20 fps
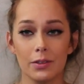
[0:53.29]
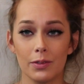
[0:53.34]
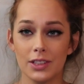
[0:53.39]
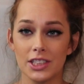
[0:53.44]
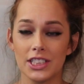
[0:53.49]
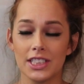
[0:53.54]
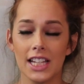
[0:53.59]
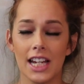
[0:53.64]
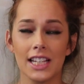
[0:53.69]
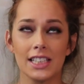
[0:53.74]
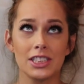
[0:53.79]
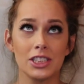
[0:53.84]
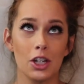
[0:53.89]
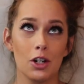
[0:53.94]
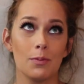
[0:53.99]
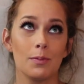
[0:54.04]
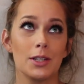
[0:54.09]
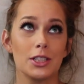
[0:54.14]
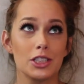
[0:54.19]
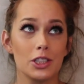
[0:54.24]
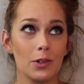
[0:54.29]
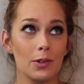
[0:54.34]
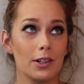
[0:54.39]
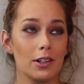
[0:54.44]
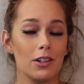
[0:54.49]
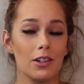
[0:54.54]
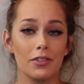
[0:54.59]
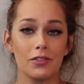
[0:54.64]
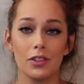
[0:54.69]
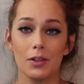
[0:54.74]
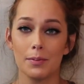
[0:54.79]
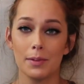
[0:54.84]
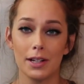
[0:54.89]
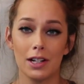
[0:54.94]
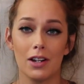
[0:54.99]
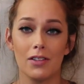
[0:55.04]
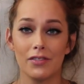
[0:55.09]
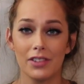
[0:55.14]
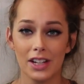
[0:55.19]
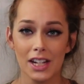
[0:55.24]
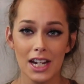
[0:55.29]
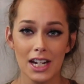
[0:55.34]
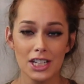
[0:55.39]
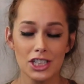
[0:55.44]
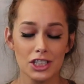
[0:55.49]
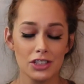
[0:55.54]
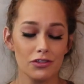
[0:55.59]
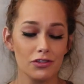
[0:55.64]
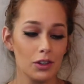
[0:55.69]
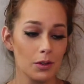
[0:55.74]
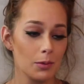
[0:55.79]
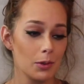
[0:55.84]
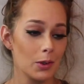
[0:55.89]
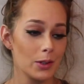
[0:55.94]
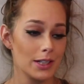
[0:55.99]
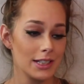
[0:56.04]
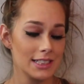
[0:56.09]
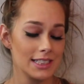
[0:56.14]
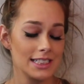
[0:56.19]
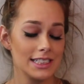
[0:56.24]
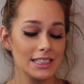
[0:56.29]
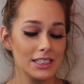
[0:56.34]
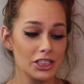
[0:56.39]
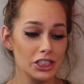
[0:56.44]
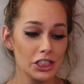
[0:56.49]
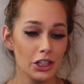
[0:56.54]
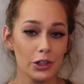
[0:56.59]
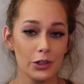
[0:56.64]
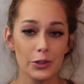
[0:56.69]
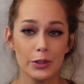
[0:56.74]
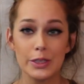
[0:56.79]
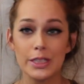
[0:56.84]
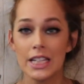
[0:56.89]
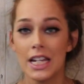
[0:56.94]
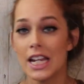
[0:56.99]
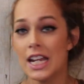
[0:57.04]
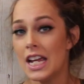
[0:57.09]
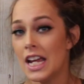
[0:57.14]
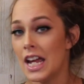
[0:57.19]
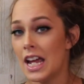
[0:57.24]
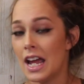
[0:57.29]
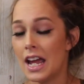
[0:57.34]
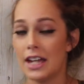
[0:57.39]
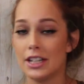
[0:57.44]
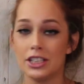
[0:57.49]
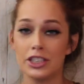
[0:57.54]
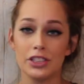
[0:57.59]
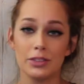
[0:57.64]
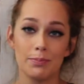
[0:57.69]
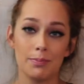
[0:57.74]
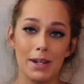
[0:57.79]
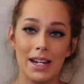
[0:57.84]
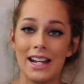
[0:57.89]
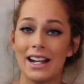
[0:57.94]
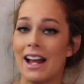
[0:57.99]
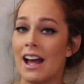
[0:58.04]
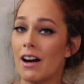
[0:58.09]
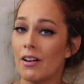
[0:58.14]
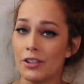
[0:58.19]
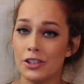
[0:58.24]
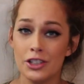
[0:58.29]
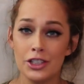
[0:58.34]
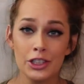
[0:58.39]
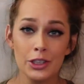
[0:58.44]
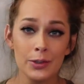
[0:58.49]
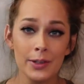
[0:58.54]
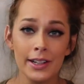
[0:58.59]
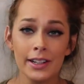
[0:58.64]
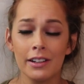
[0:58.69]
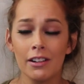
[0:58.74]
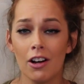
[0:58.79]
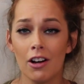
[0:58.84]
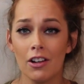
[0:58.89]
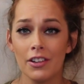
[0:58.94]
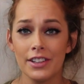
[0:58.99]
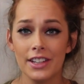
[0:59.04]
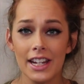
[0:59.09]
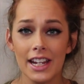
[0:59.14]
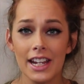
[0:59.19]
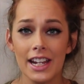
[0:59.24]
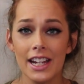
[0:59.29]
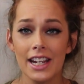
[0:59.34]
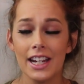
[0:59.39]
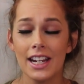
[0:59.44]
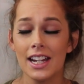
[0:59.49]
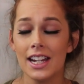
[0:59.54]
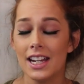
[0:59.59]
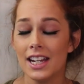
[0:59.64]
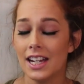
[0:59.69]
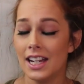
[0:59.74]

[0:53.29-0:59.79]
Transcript: We just had so much going on from being on vacation, from going and seeing shows, and just being out and doing all day.